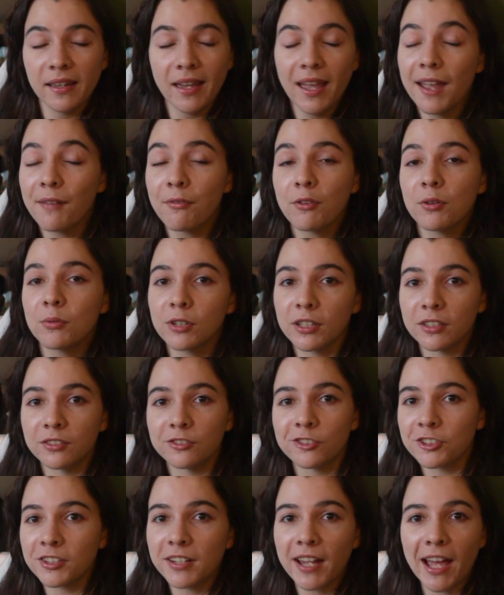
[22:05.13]
everyone
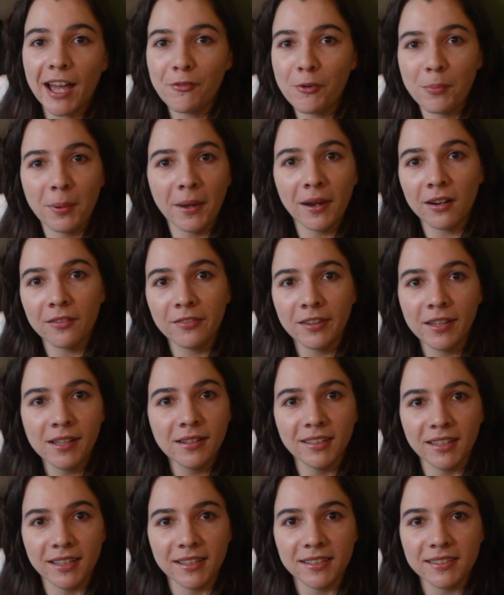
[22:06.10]
should have a pair of
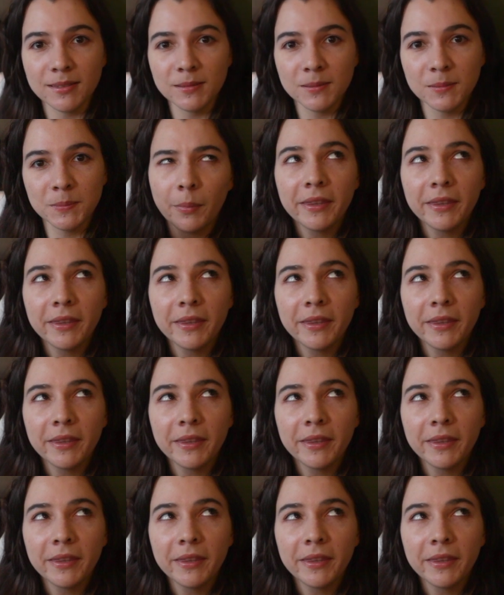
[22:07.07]
Heelys.